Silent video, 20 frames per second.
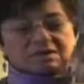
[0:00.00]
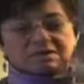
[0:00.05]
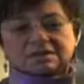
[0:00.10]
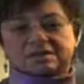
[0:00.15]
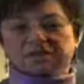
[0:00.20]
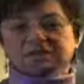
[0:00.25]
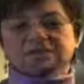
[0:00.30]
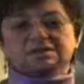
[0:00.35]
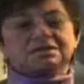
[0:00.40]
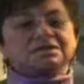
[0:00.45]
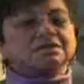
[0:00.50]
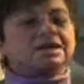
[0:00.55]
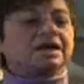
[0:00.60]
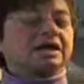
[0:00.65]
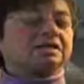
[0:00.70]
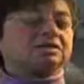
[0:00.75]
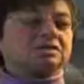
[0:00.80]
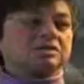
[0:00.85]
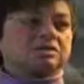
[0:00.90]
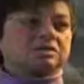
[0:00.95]
So
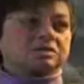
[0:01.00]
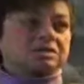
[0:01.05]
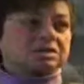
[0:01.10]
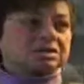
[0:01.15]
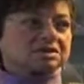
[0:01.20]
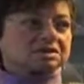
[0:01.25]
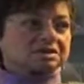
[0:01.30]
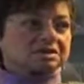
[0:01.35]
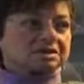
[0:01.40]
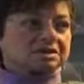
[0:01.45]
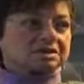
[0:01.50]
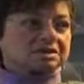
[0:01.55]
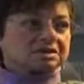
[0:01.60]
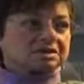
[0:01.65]
Dan Lewis.